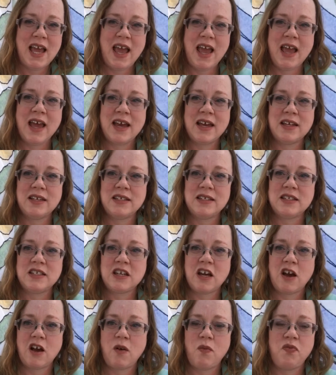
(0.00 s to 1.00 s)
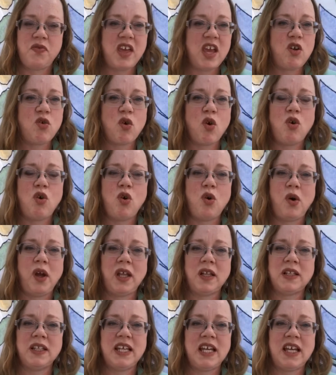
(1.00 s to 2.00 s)
And they grow
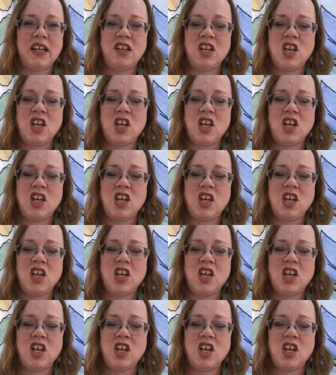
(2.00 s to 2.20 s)
quickly.